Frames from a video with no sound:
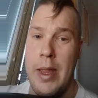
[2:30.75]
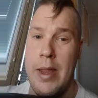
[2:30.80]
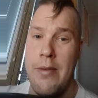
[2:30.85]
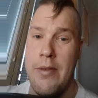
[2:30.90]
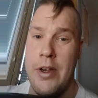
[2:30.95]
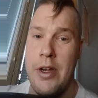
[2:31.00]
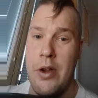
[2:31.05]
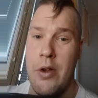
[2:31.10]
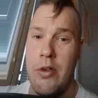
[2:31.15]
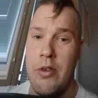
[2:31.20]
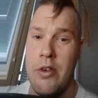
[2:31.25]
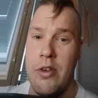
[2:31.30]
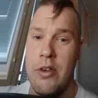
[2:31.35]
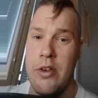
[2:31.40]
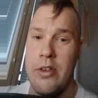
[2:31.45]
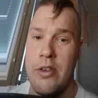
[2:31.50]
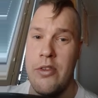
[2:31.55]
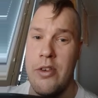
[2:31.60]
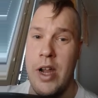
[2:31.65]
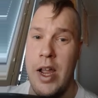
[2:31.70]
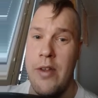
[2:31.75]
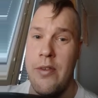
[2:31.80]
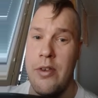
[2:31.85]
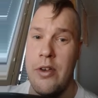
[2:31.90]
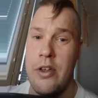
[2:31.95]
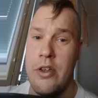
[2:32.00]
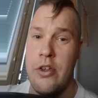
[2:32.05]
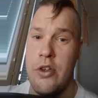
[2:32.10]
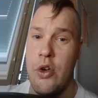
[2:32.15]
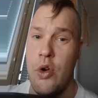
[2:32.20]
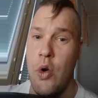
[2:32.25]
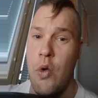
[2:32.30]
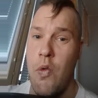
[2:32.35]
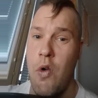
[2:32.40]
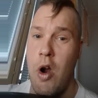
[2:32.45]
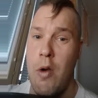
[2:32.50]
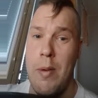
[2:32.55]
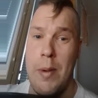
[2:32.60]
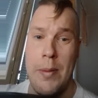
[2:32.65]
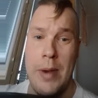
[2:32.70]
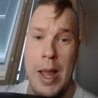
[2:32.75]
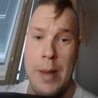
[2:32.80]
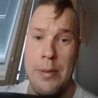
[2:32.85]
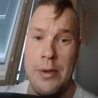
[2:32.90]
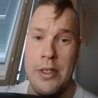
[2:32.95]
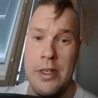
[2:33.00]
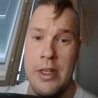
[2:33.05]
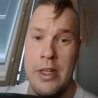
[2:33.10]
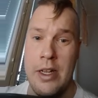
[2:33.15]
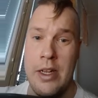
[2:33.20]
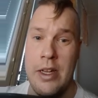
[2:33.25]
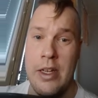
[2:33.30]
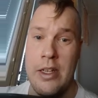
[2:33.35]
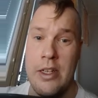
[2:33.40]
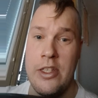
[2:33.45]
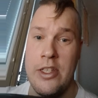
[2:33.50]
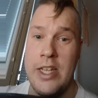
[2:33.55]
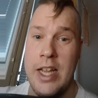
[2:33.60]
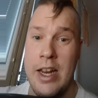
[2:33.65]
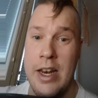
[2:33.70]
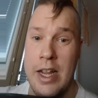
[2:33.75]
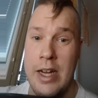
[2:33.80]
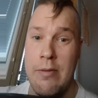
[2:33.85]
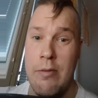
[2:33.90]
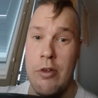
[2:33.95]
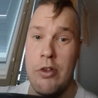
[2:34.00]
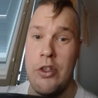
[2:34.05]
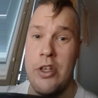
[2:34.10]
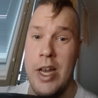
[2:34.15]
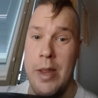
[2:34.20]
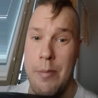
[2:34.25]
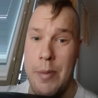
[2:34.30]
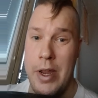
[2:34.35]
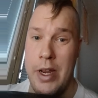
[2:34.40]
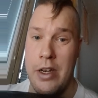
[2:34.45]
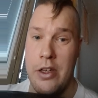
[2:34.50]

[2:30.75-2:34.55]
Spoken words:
Even you drive 2 warm-up laps, still it was slipping.